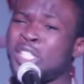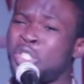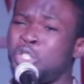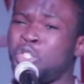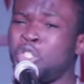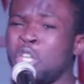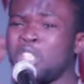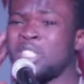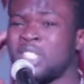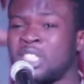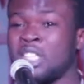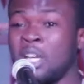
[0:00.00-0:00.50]
I
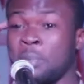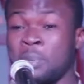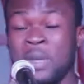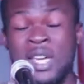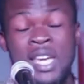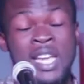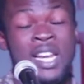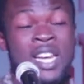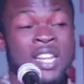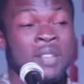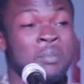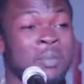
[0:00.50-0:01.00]
should just
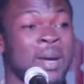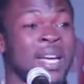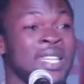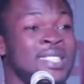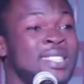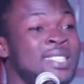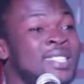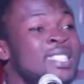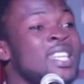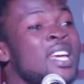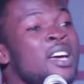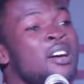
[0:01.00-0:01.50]
stop killing
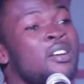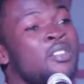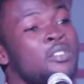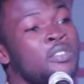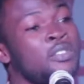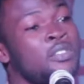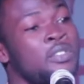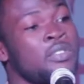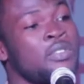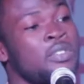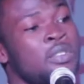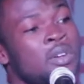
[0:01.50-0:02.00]

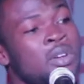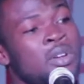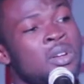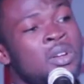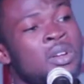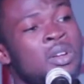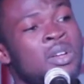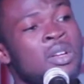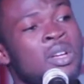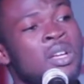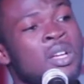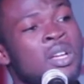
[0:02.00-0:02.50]
myself.
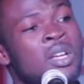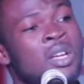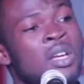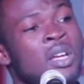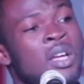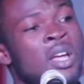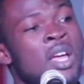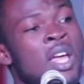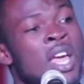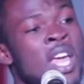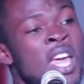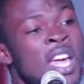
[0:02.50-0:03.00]

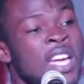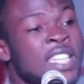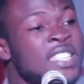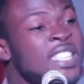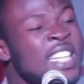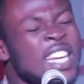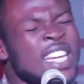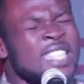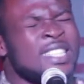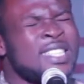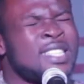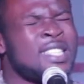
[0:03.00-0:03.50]

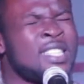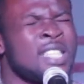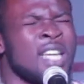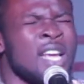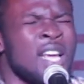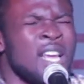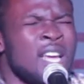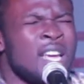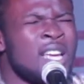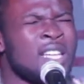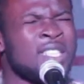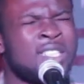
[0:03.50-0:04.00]

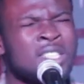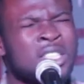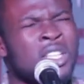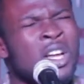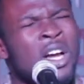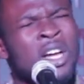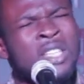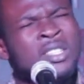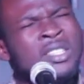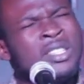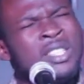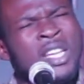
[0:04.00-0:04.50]
This is
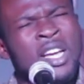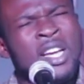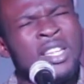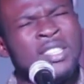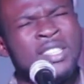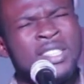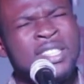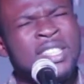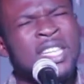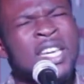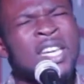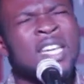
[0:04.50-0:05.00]
not
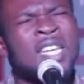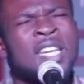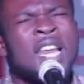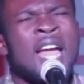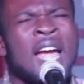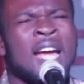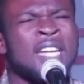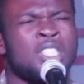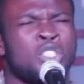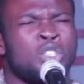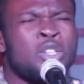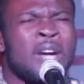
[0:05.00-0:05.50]
sin.
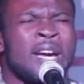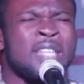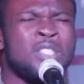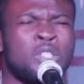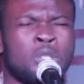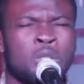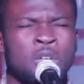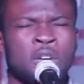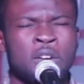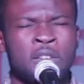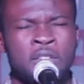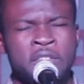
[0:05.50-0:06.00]
I try
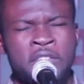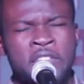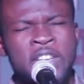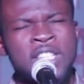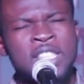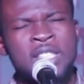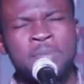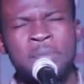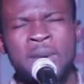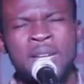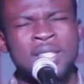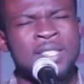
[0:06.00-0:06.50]
to
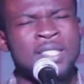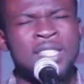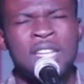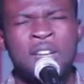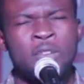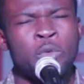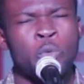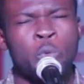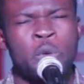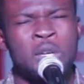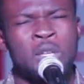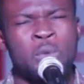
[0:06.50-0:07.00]
convince
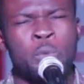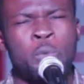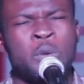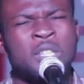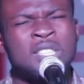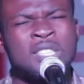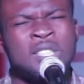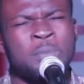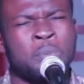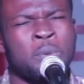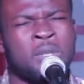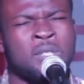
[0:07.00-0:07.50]
myself with
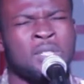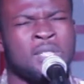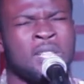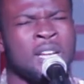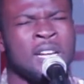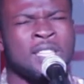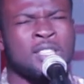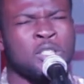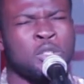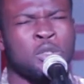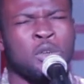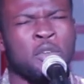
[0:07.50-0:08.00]
whispers
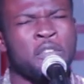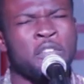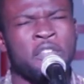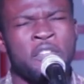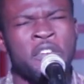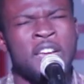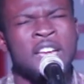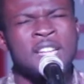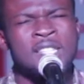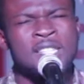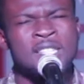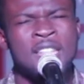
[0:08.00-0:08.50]
that are so
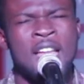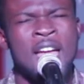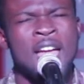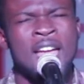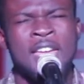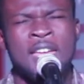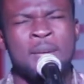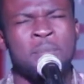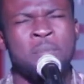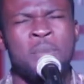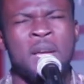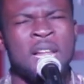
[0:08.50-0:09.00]
faint
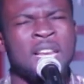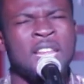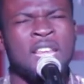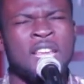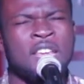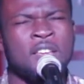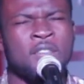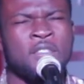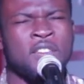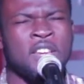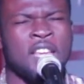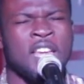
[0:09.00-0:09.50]
that I can barely
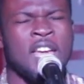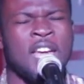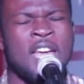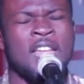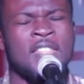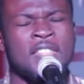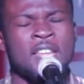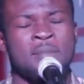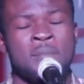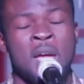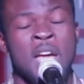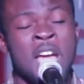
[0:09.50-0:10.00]
even
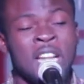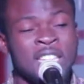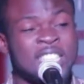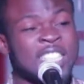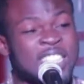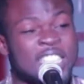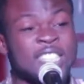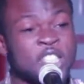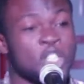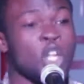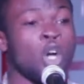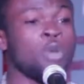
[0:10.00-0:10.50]
hear them.
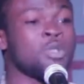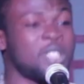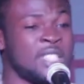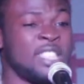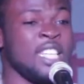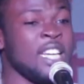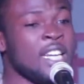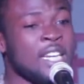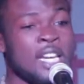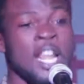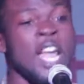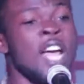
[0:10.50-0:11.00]
This is no
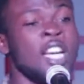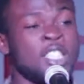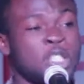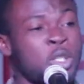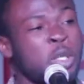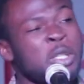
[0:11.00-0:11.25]
sin.